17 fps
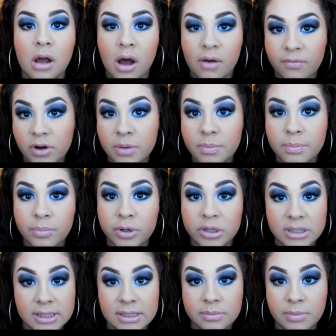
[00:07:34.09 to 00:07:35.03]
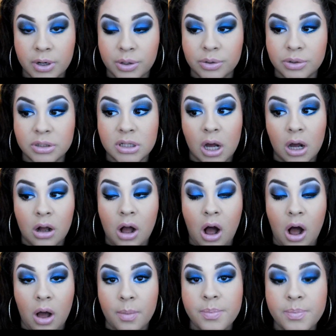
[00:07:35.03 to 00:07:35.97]

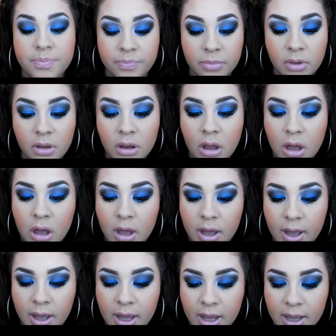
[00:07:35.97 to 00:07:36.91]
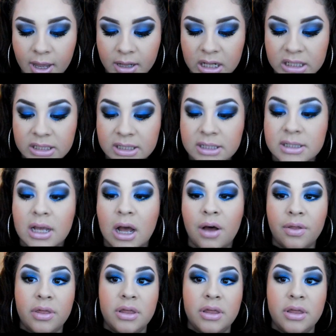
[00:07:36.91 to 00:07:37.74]
confidentprincessminerals.com. And this is how